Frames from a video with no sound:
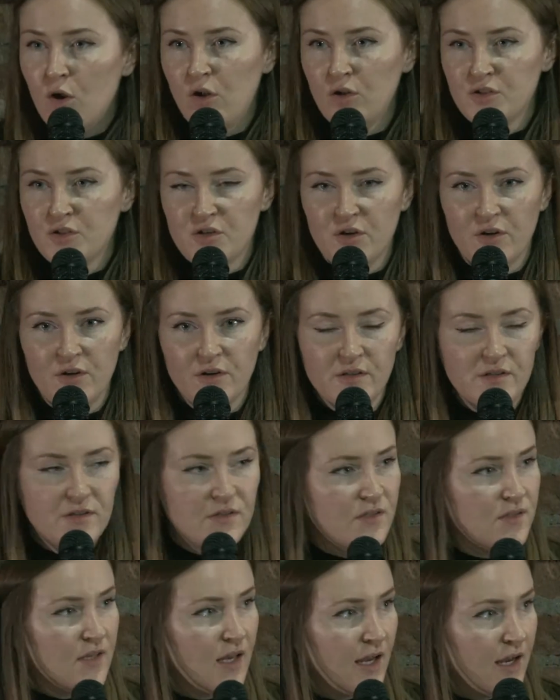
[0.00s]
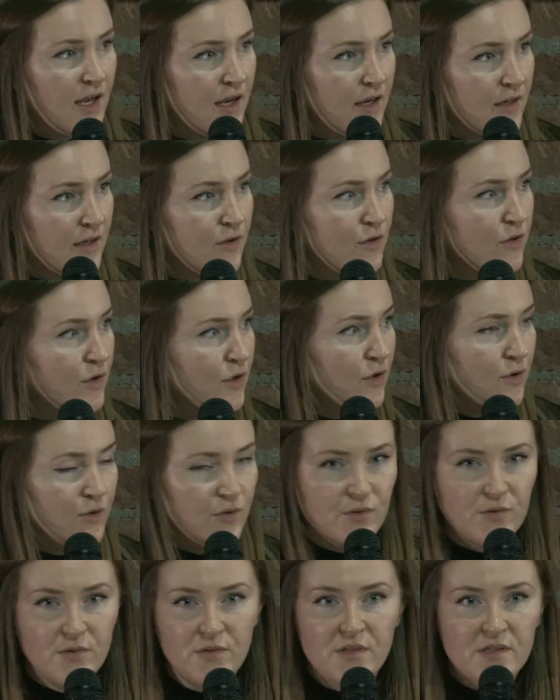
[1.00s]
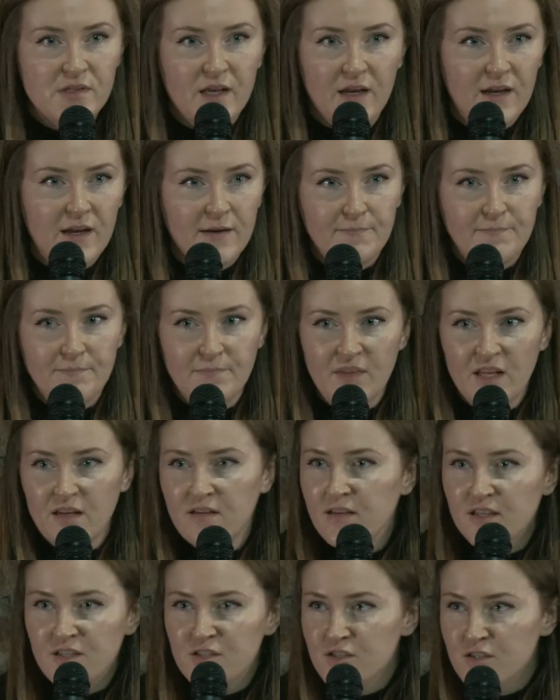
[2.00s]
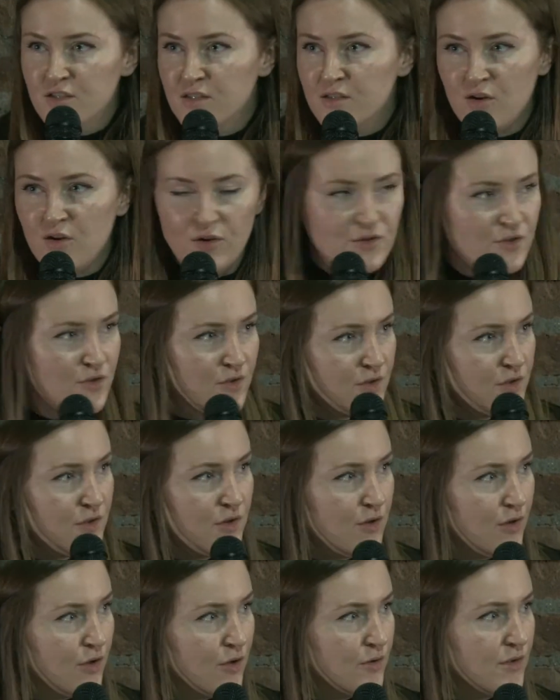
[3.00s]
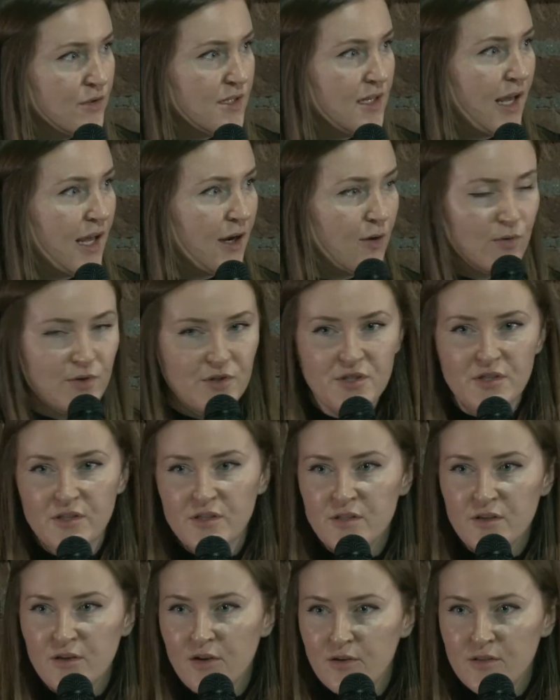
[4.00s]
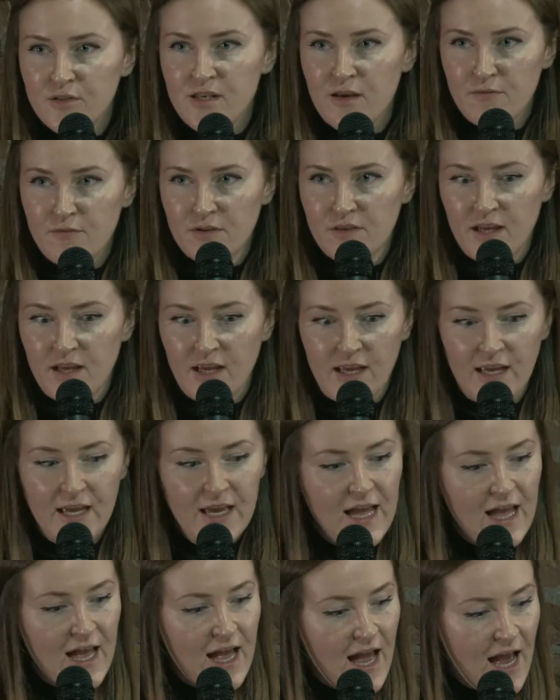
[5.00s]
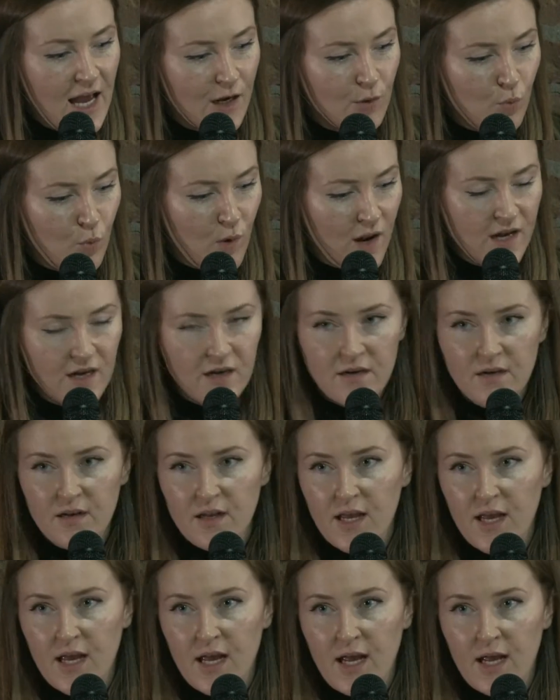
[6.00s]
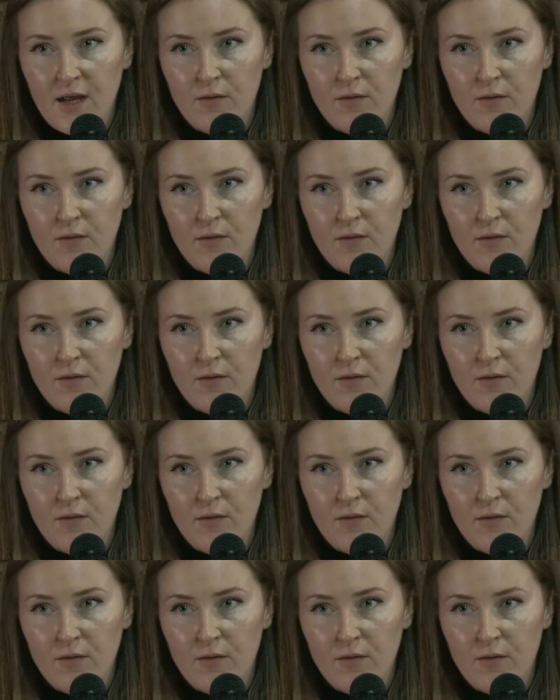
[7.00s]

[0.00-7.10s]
cultures, you lose indigenous cultures, you lose languages, you lose everything. And when